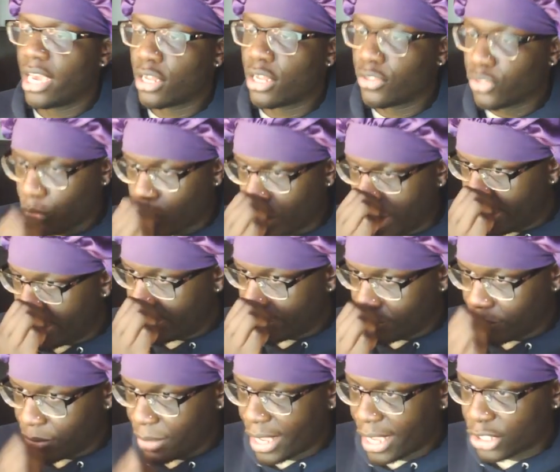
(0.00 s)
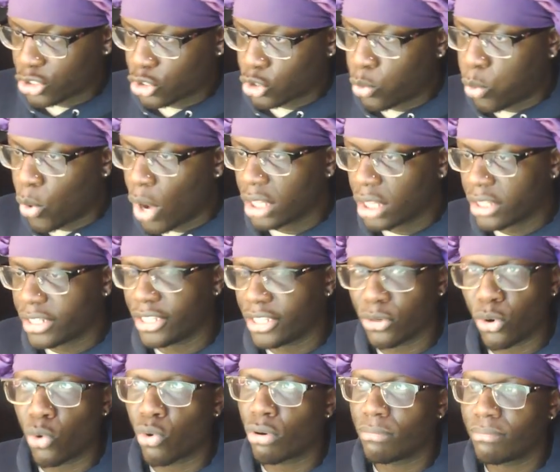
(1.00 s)
And on the right, it's
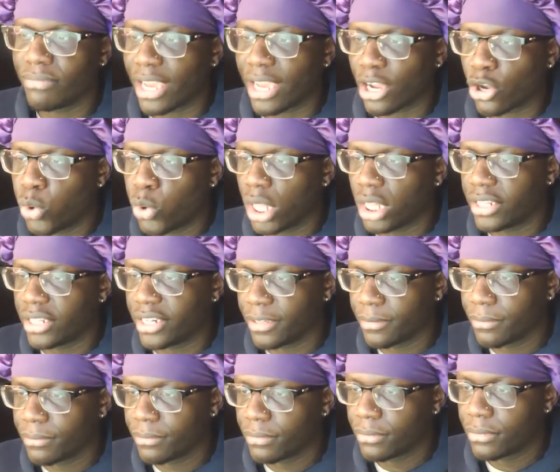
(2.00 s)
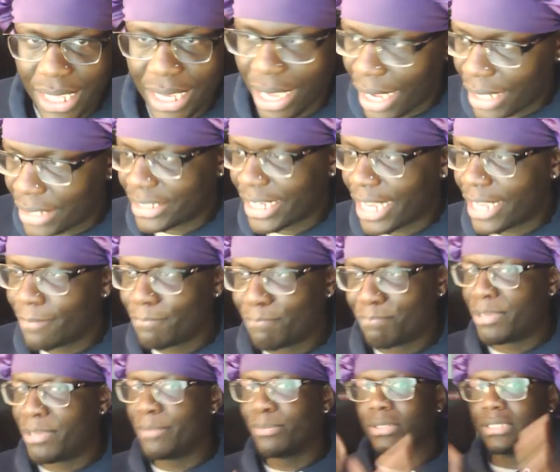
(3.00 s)
quality, or yeah, quality. Now, like I
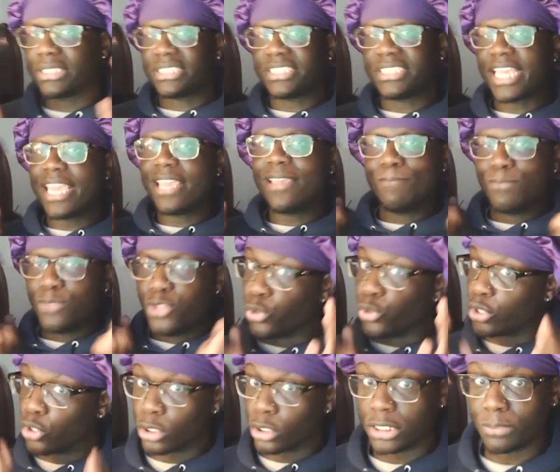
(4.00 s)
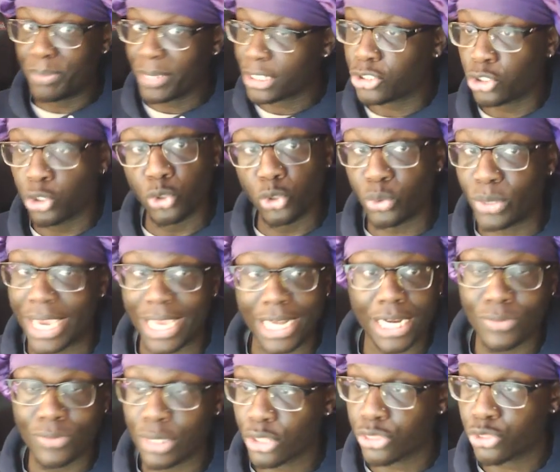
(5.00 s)
said, people will say, you can only pick 2, you
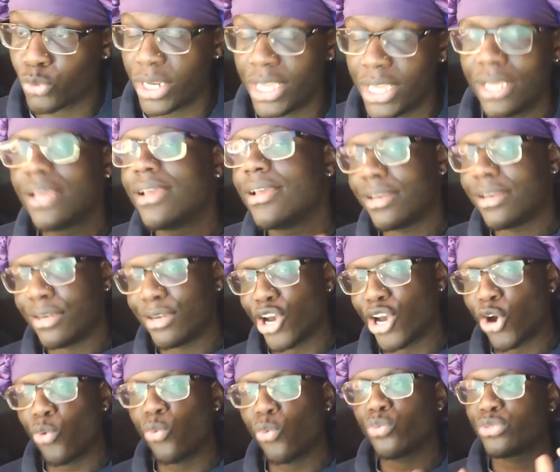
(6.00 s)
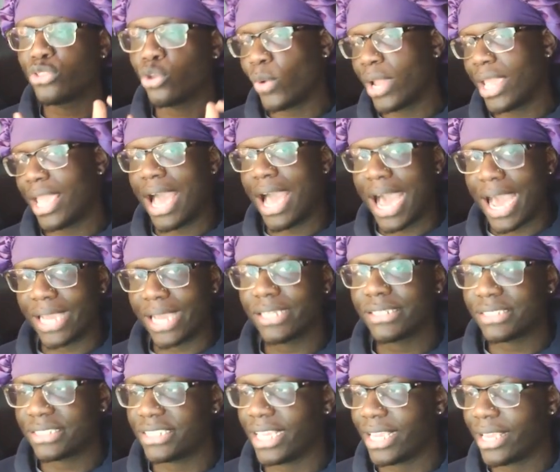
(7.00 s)
can't have all 3. No, the way
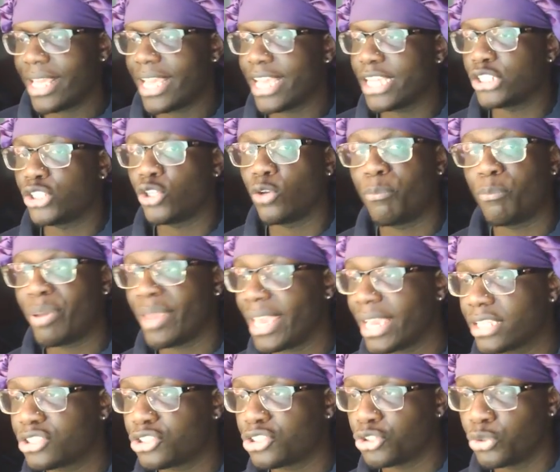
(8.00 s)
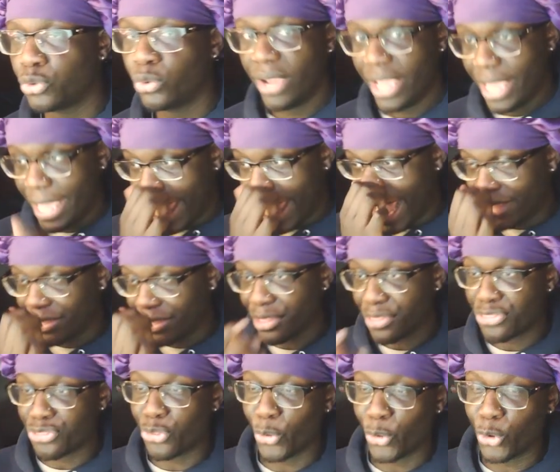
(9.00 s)
I see it is you pick 2
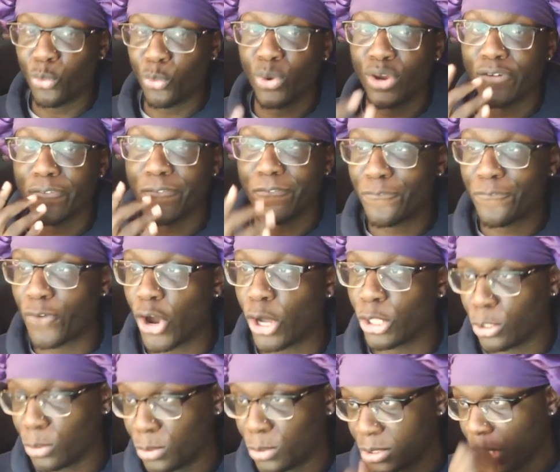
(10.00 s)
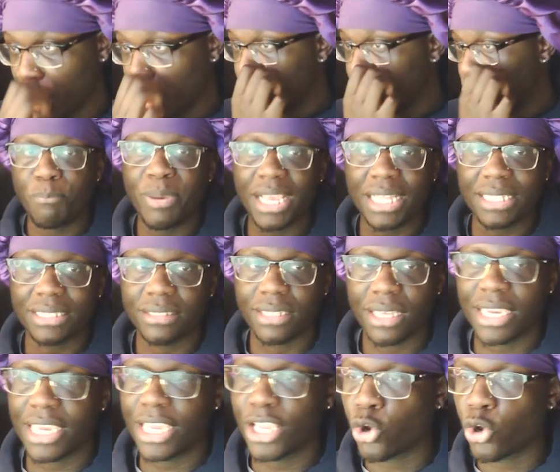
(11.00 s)
and the third one follows. If you pick
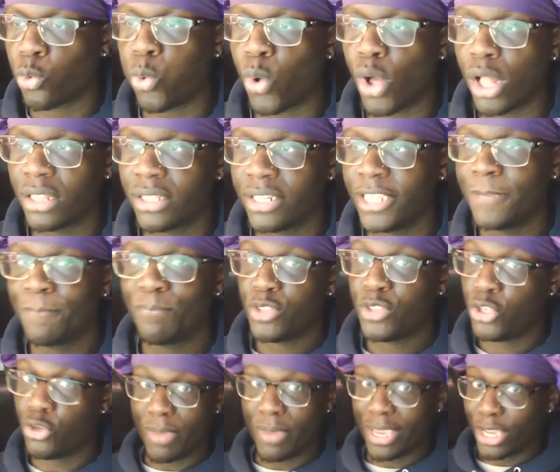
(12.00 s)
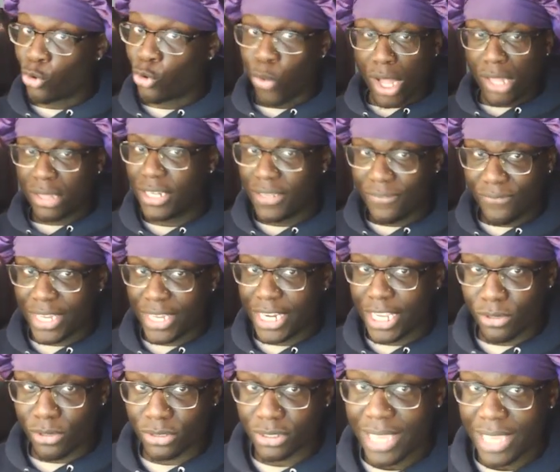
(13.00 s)
luck and quality, you make quality
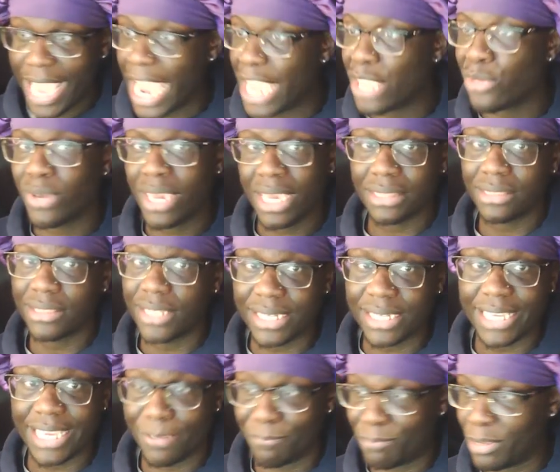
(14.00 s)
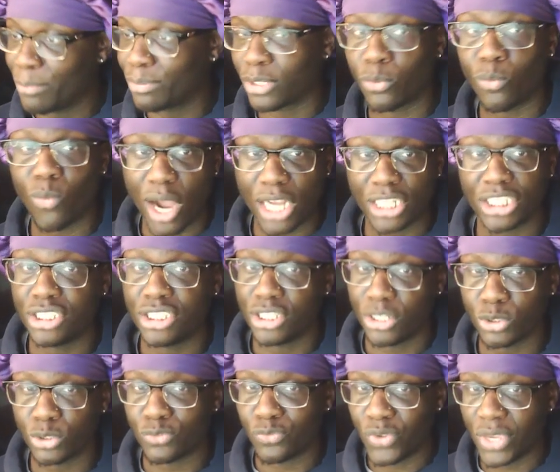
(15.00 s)
videos and you get lucky and people are
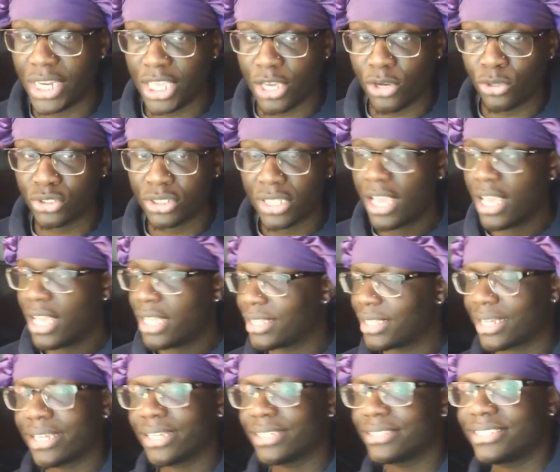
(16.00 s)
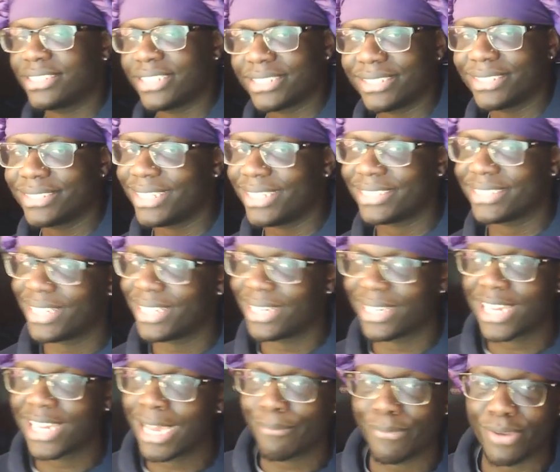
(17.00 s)
watching those videos, the consistency is
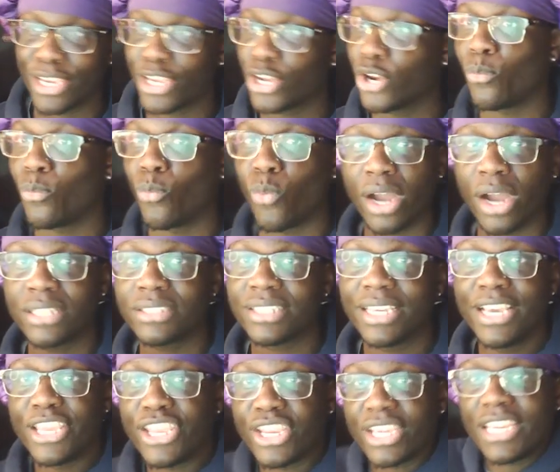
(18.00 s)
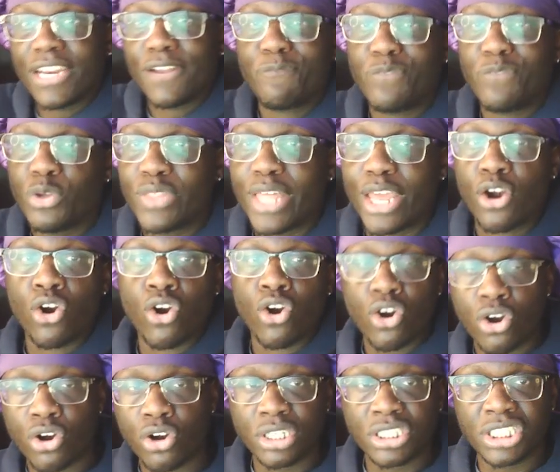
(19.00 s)
gonna come. You're gonna feel that
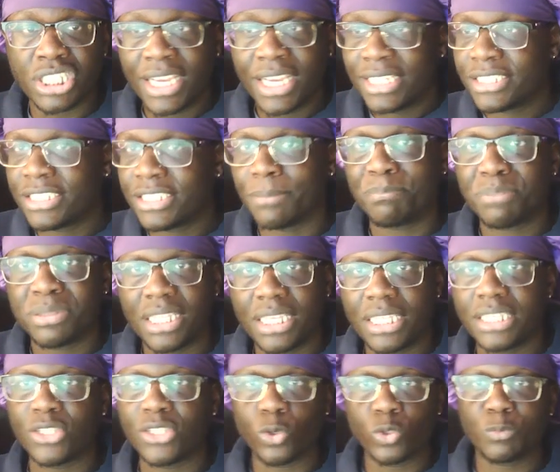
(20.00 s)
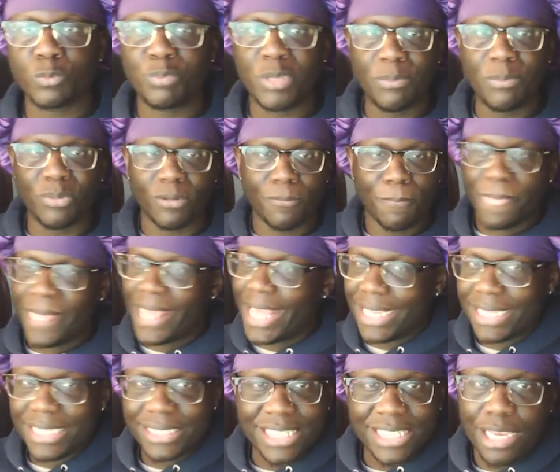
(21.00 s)
urge to please those people.
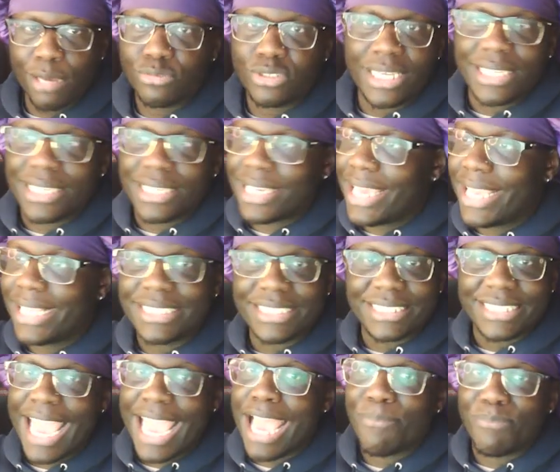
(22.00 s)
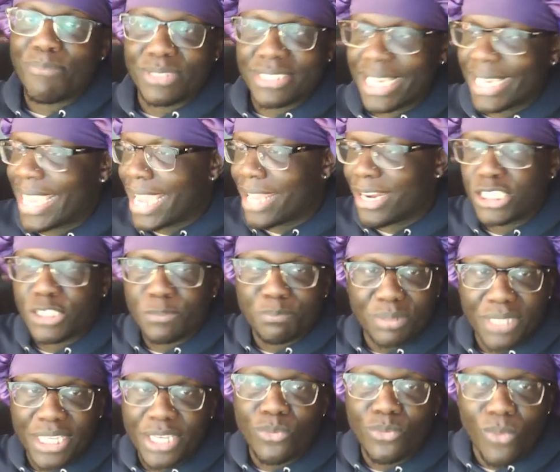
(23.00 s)
It just comes, it just happens. I can't
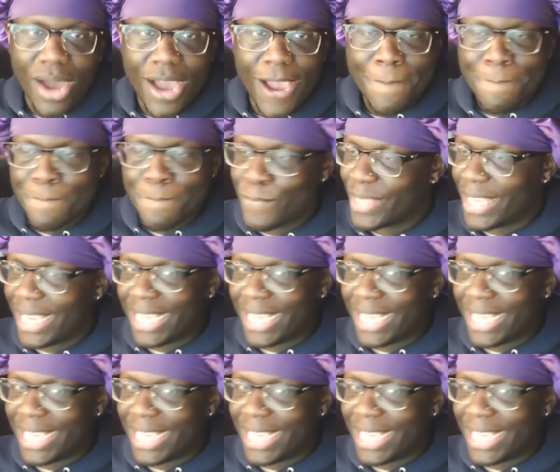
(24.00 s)
explain why,